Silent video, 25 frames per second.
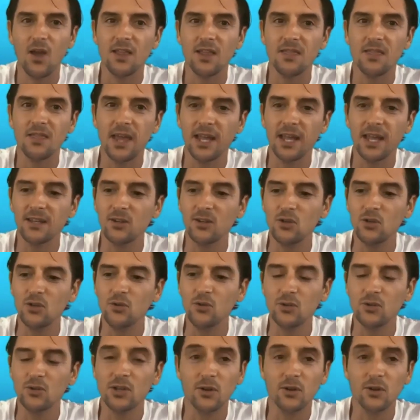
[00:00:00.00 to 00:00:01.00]
then you
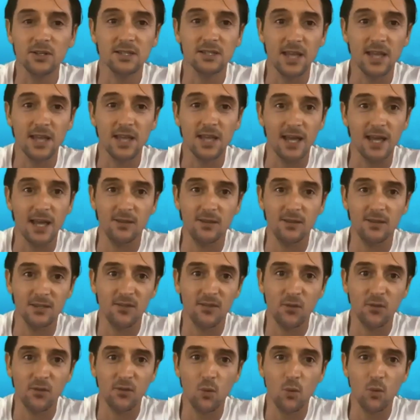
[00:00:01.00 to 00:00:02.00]
notice that the
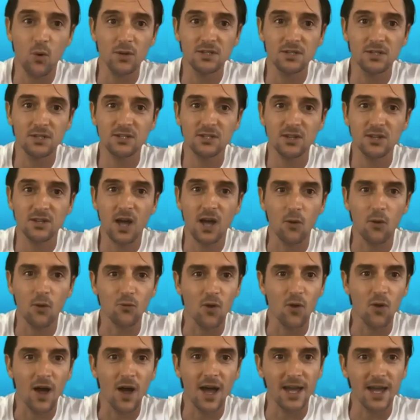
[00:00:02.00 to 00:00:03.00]
thoughts
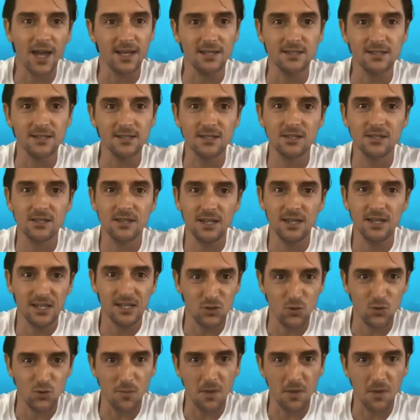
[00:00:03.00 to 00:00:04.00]
arise in
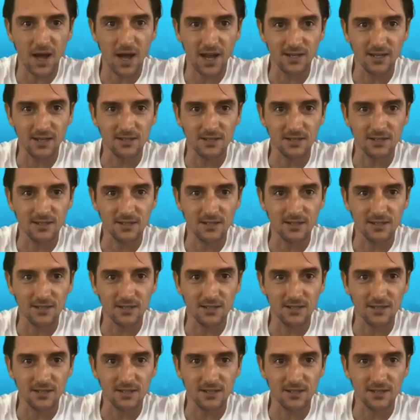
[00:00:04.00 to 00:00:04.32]
your mind.